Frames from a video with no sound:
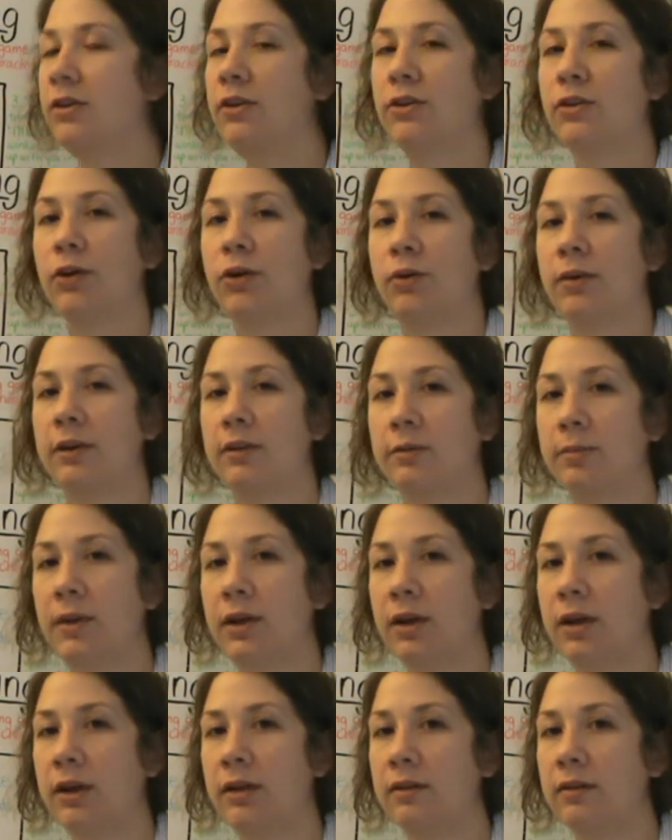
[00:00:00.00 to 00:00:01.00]
your own
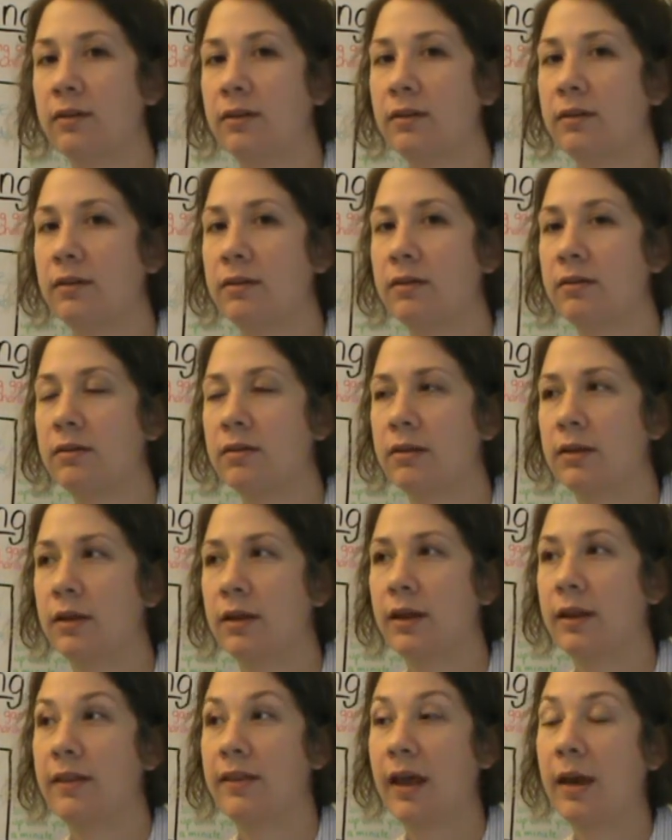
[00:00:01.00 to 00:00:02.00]
experiences.
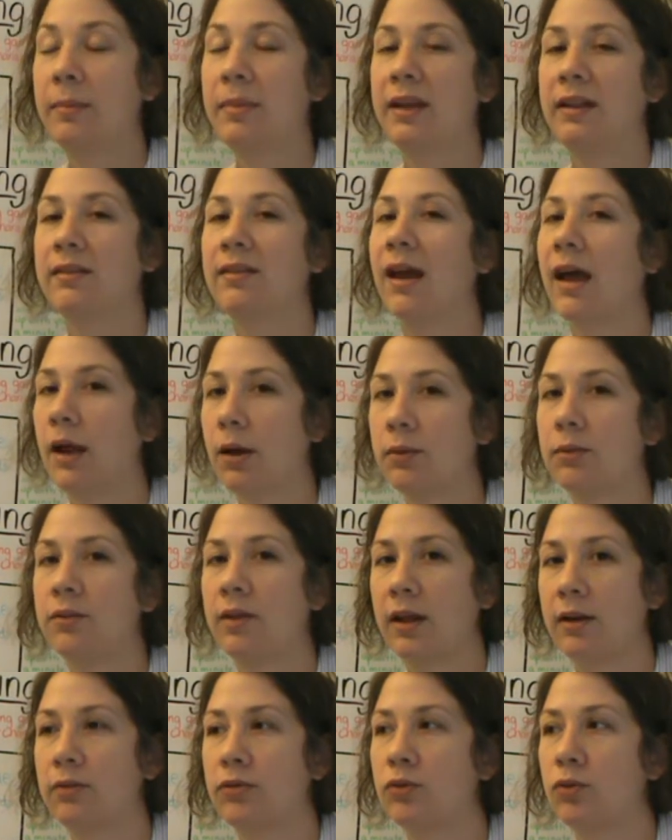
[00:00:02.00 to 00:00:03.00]
That means
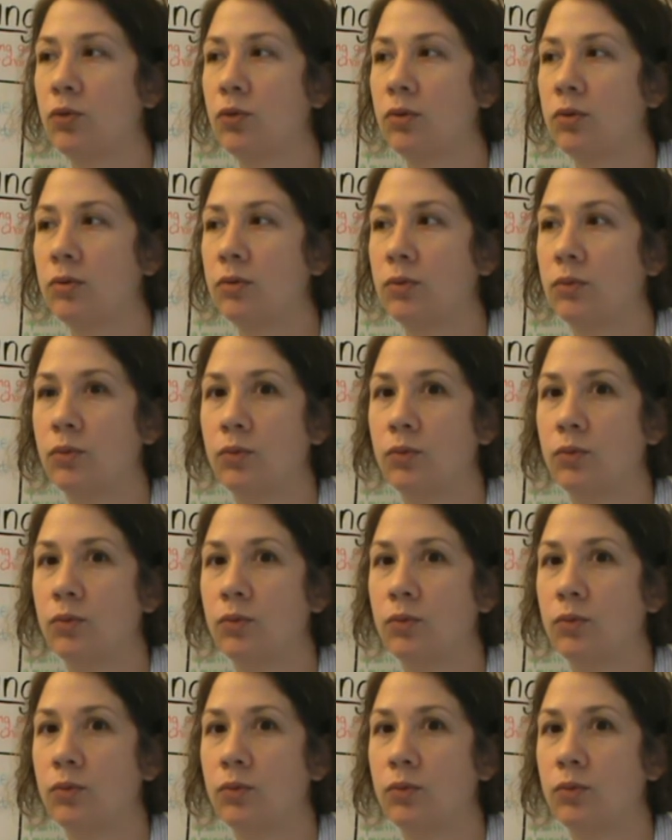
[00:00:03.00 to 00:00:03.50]
outside of school.